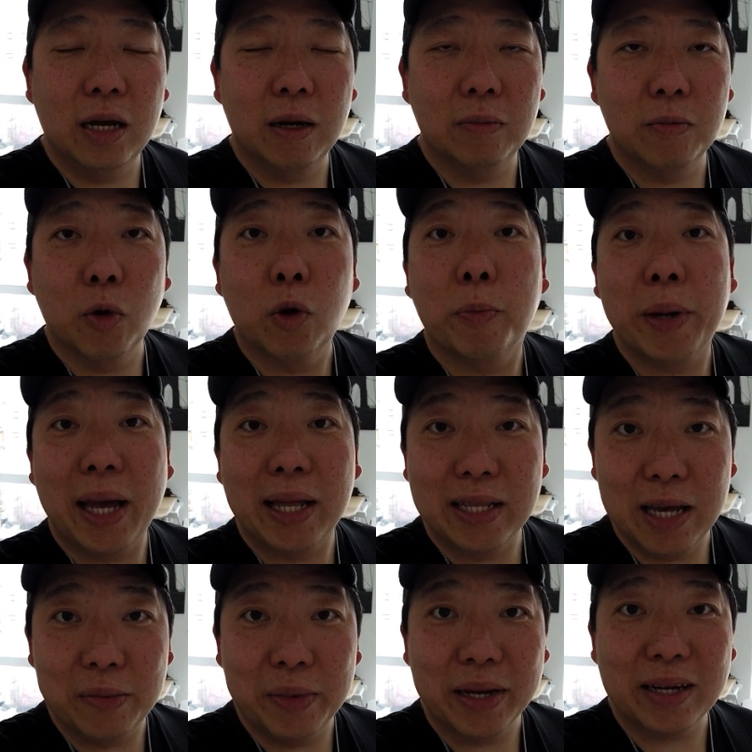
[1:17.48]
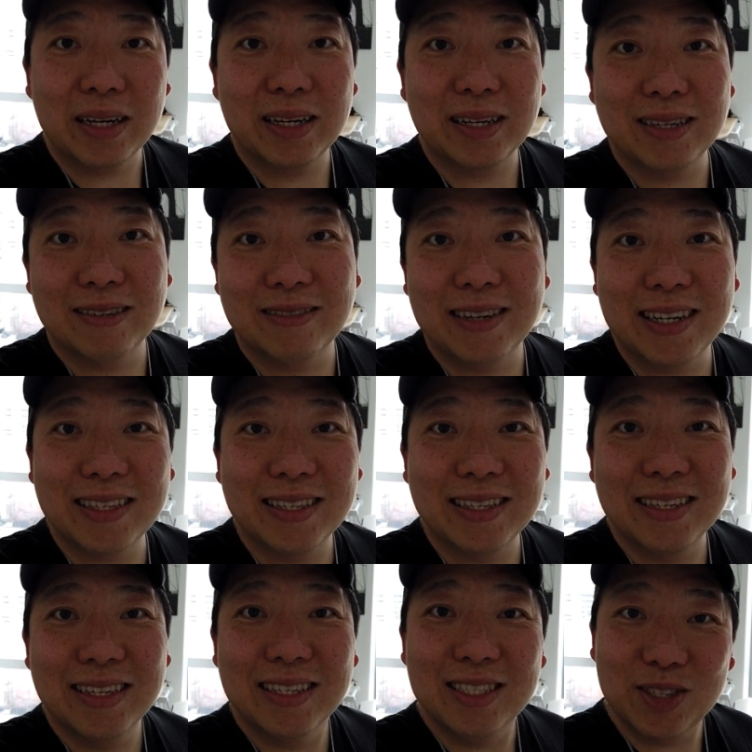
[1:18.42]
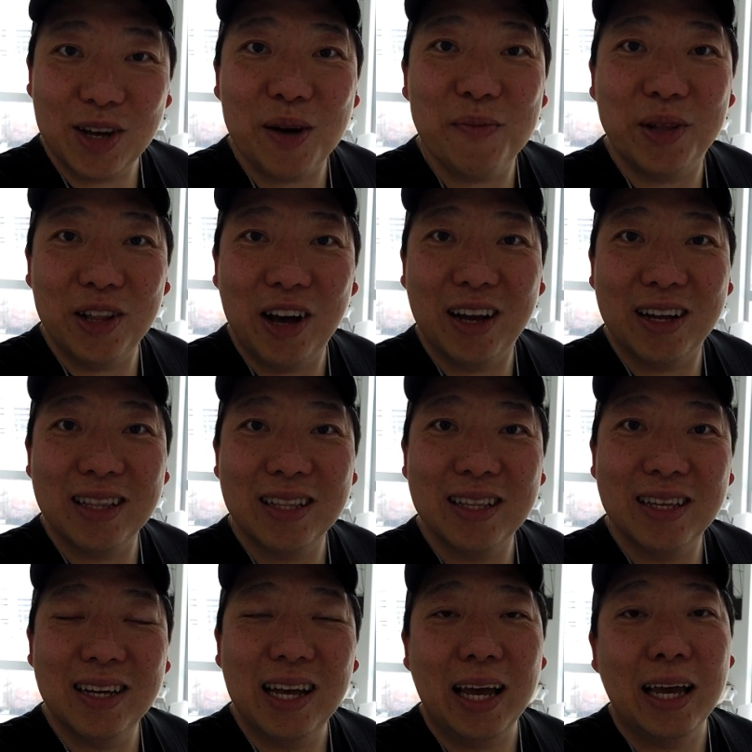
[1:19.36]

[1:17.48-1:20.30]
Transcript: um, or pandemic. All right, so come along.